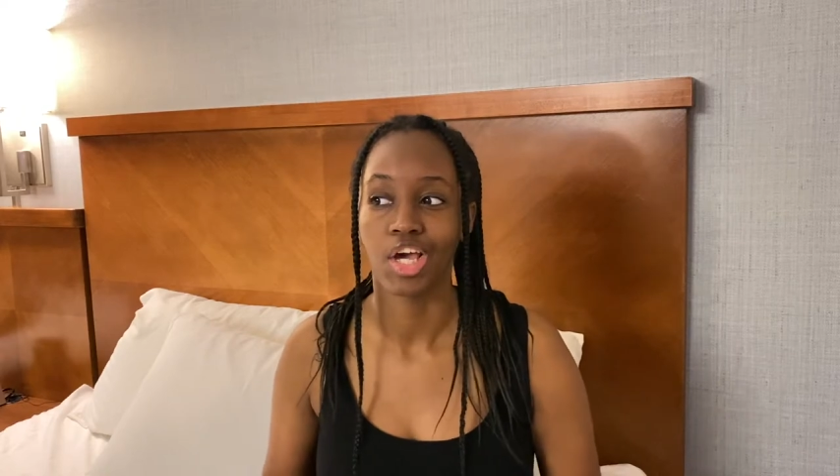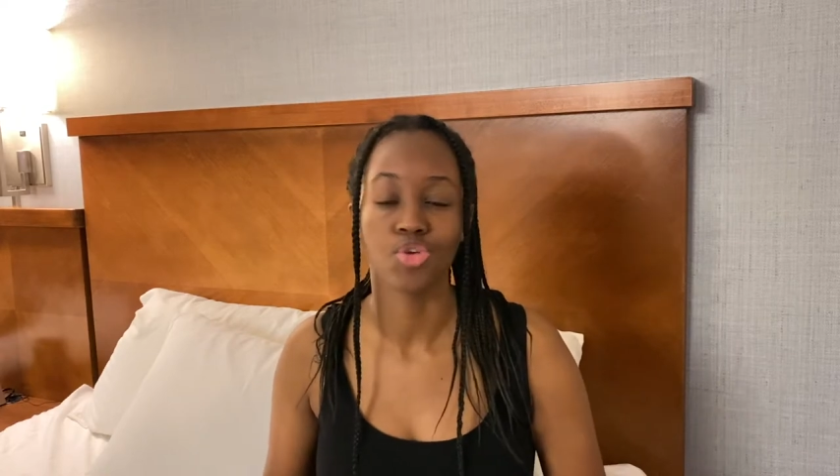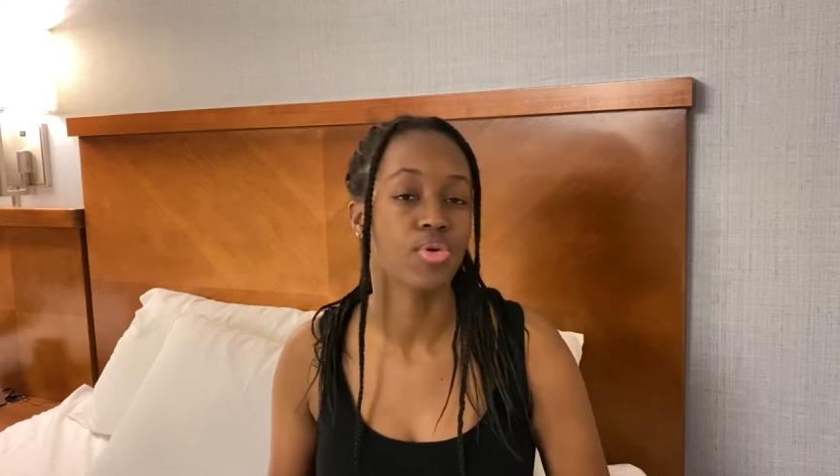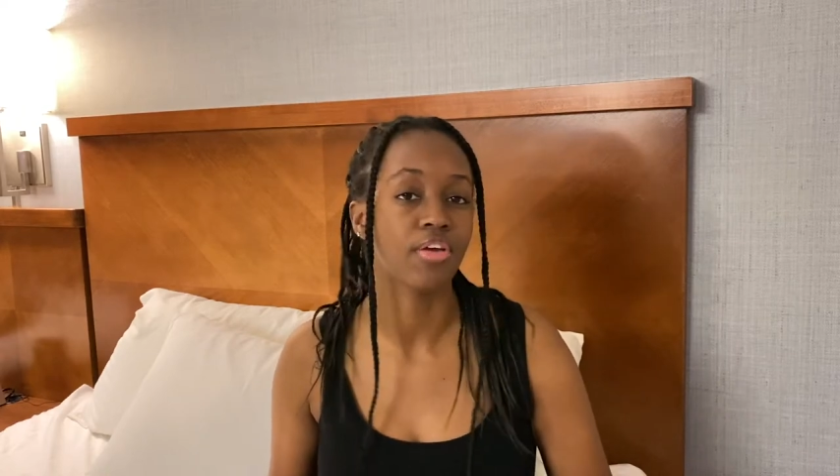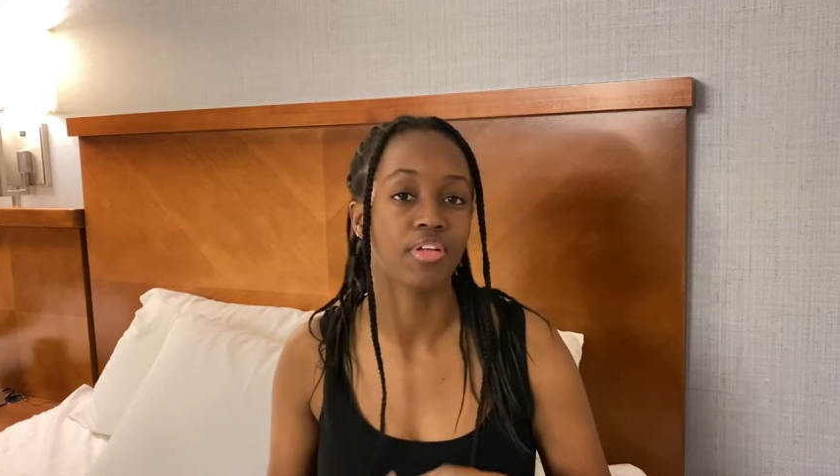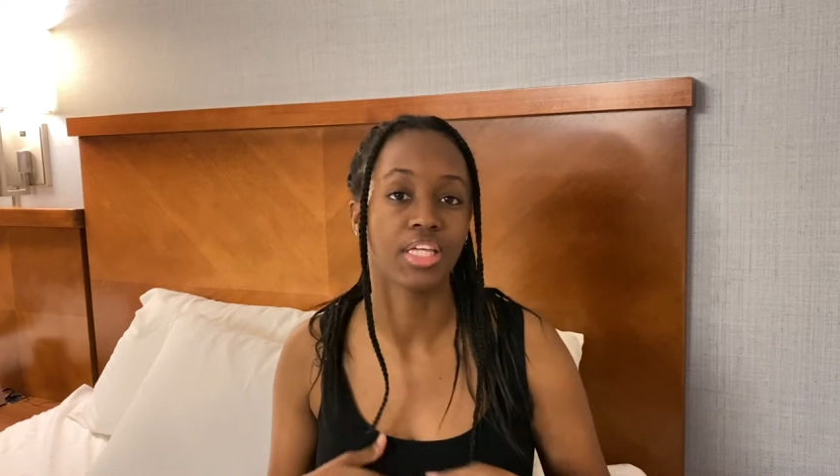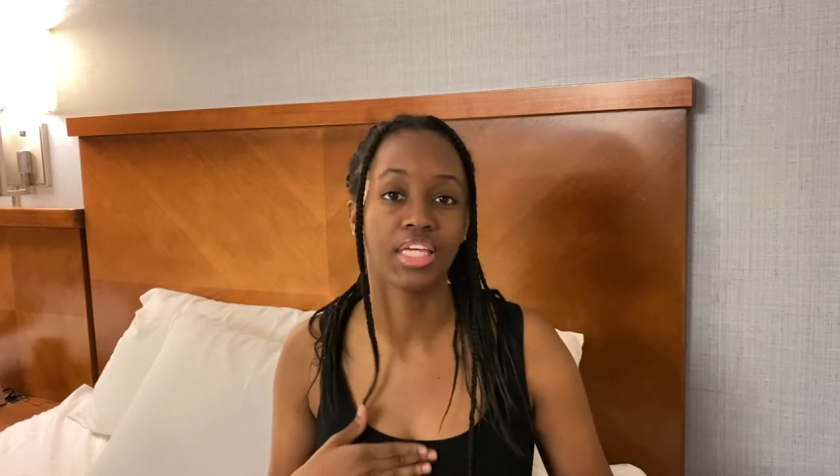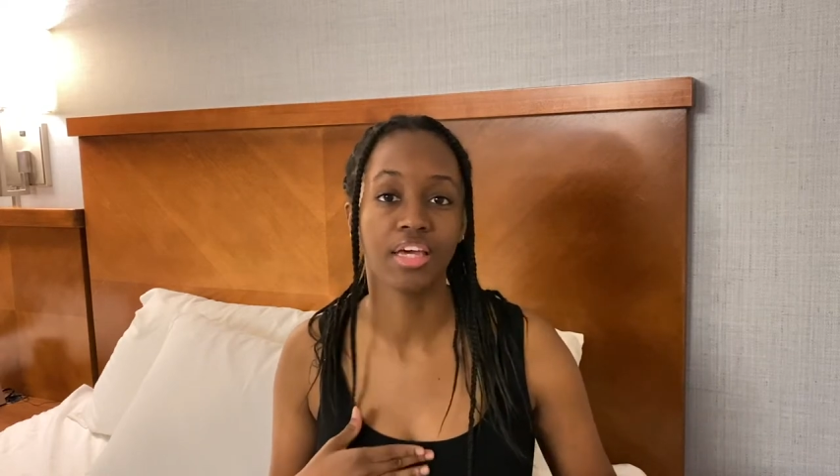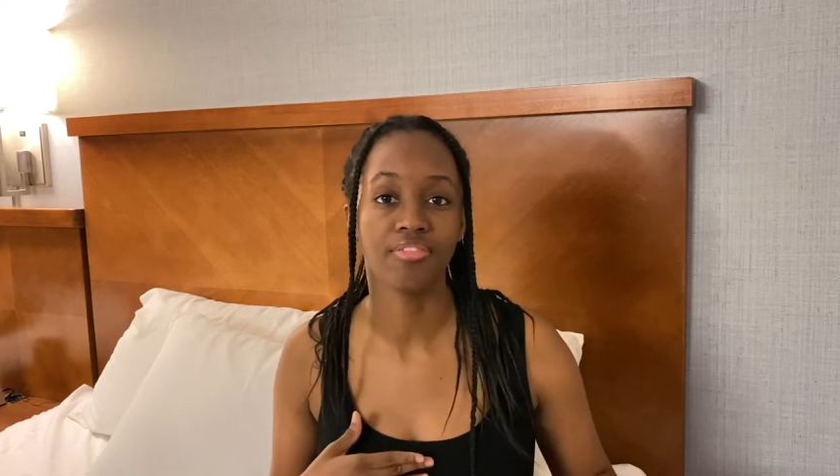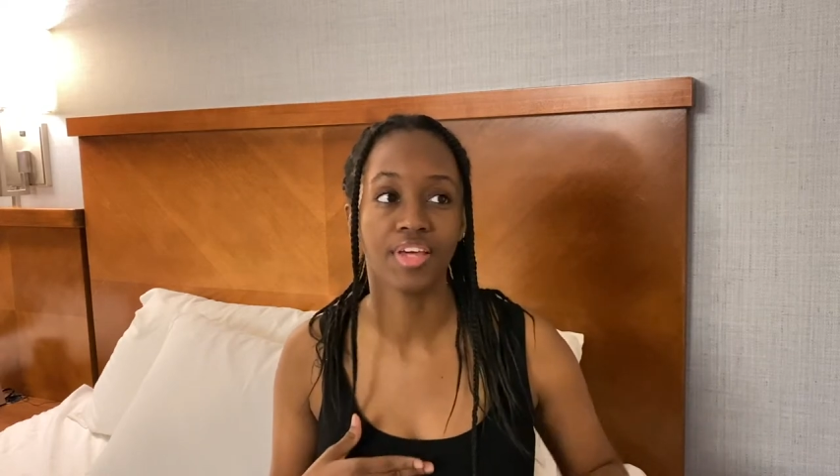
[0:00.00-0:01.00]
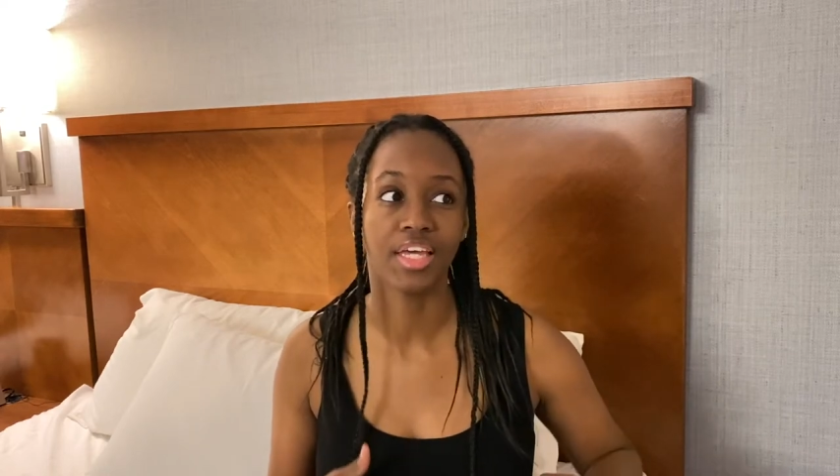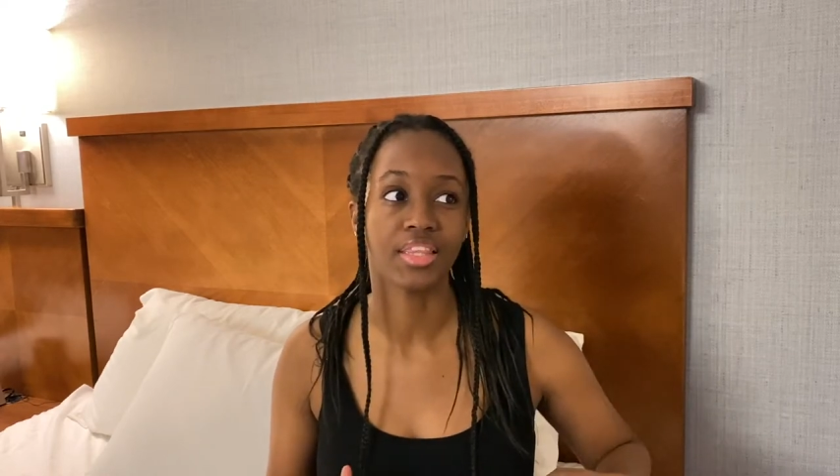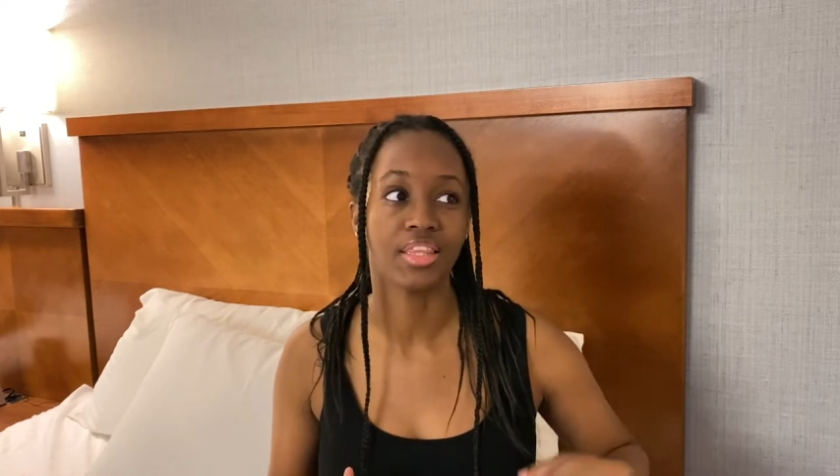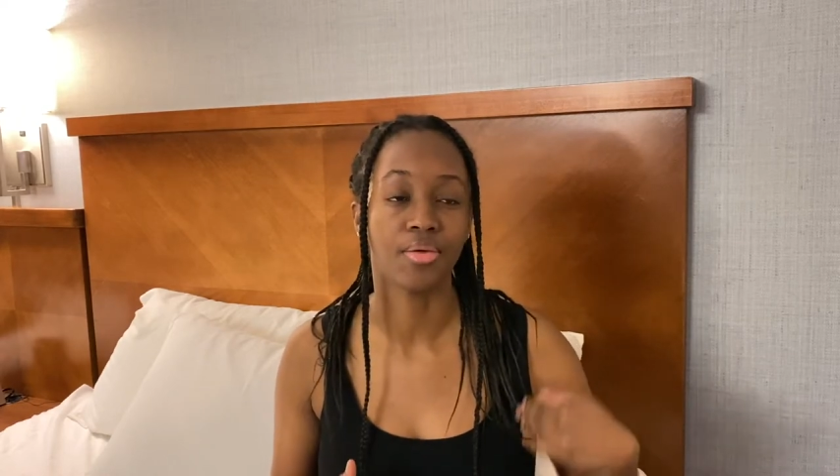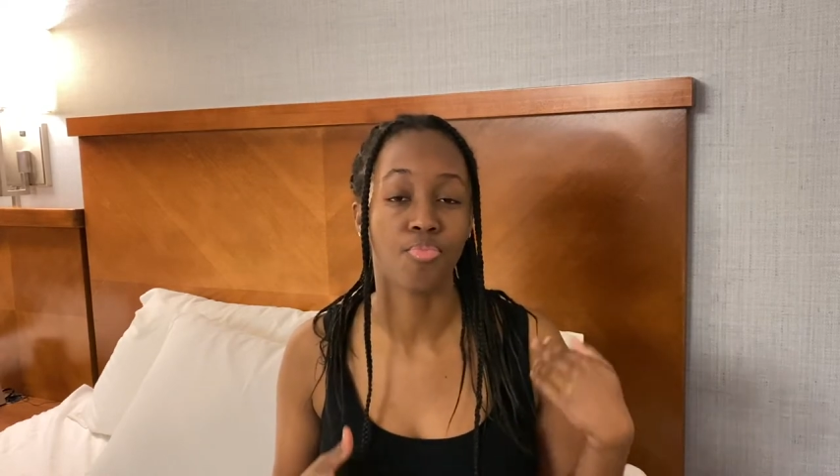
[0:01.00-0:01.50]
you can't really give
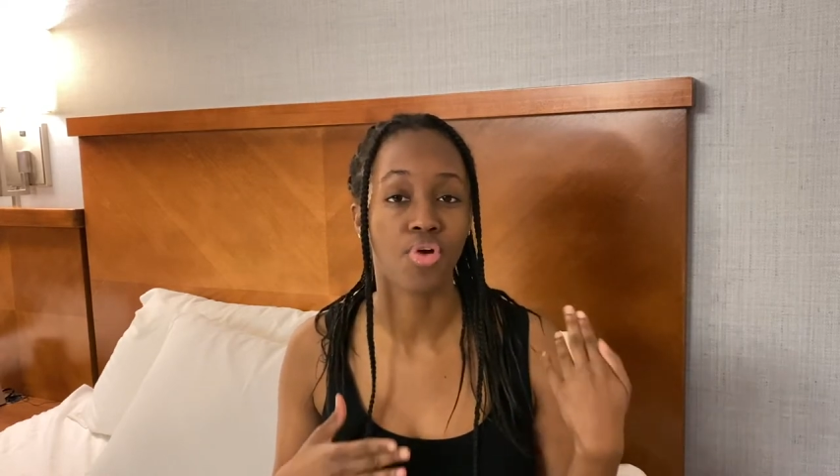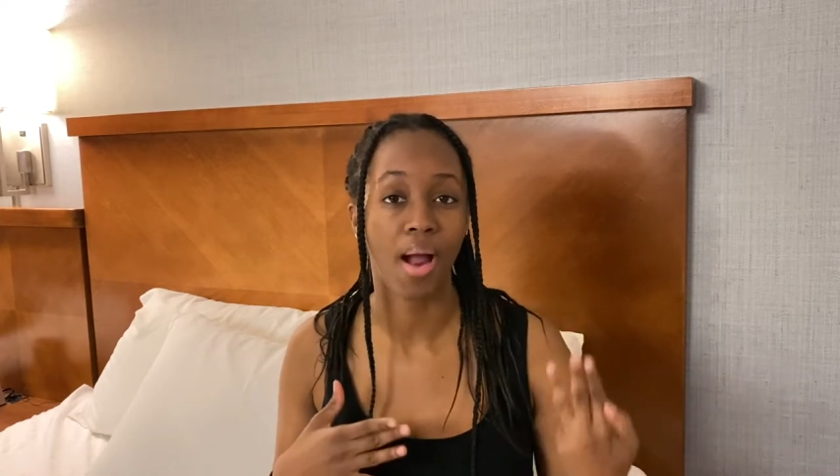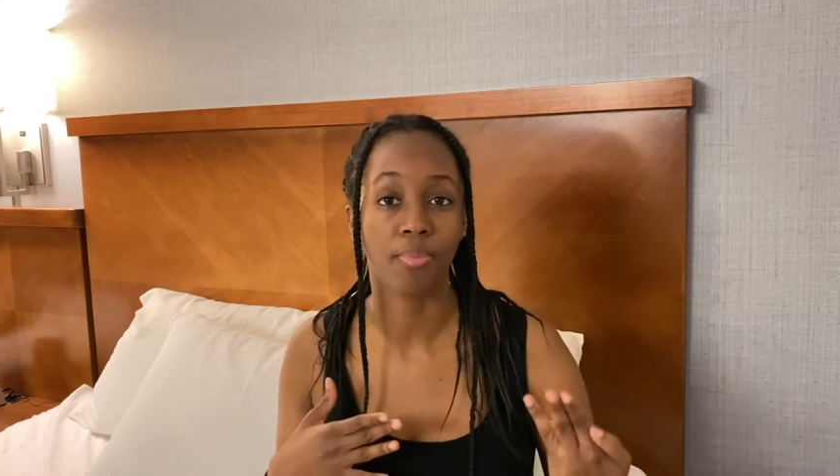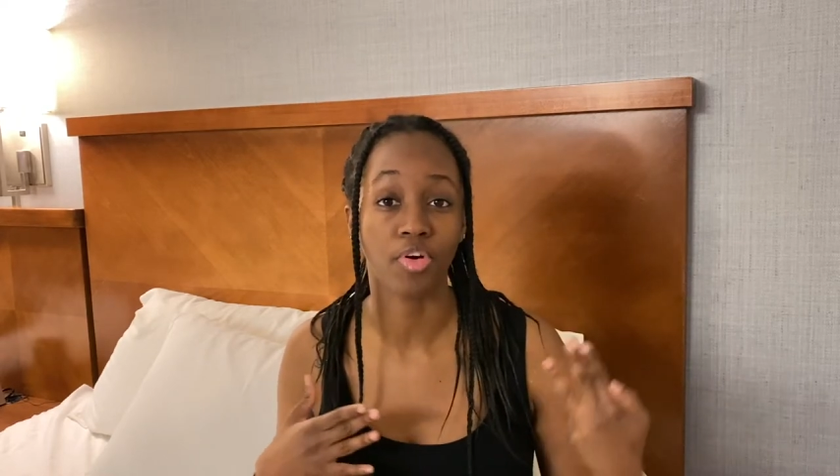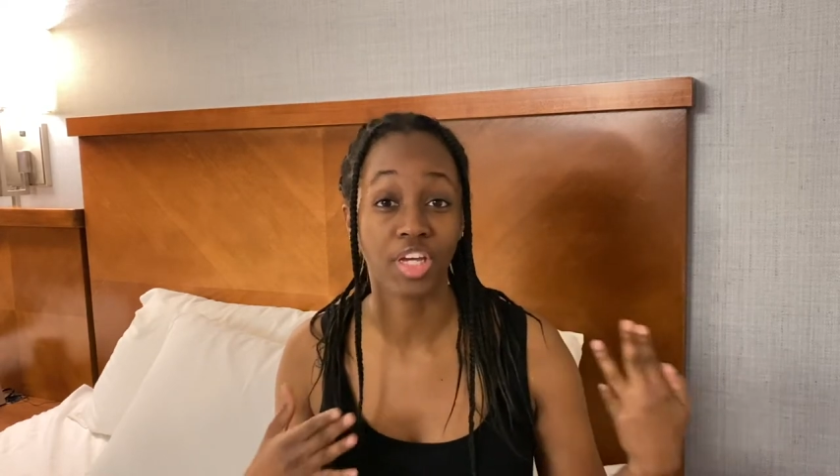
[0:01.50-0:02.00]
it the proper